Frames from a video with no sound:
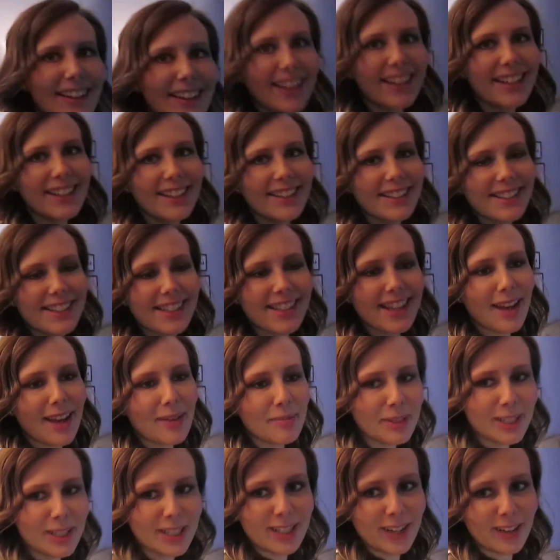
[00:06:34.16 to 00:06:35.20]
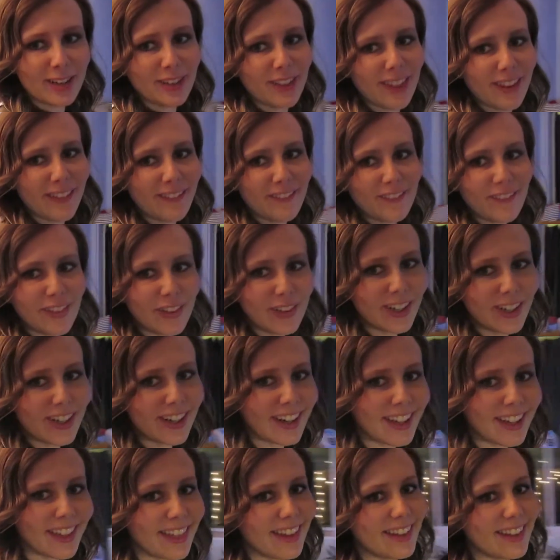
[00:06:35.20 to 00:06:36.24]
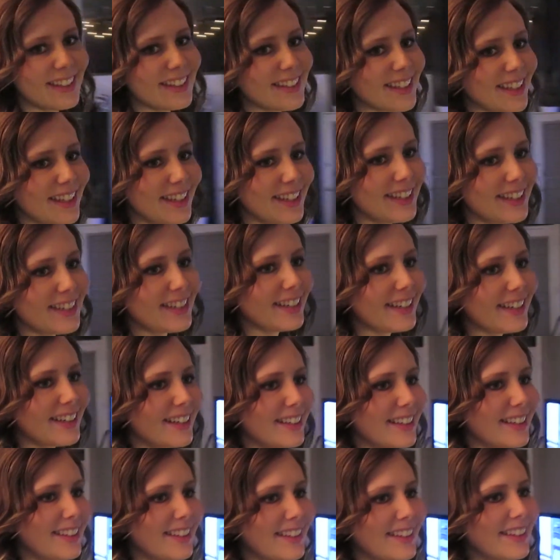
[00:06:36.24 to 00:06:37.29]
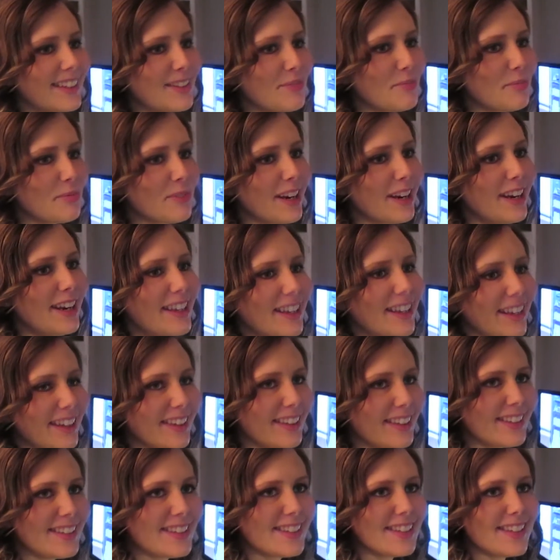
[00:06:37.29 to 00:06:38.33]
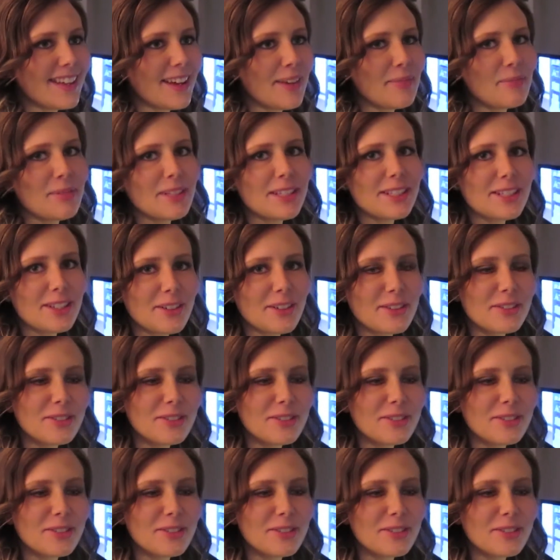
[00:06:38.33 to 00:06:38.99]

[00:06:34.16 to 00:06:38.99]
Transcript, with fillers: can't eat a Sloppy Joe with a fork? That's like breaking the Sloppy Joe